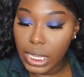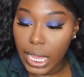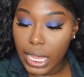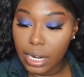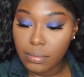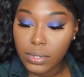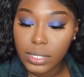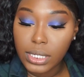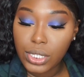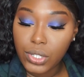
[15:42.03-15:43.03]
And I'm
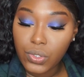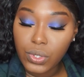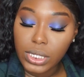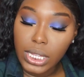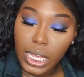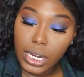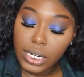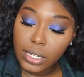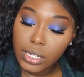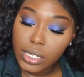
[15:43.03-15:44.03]
going to set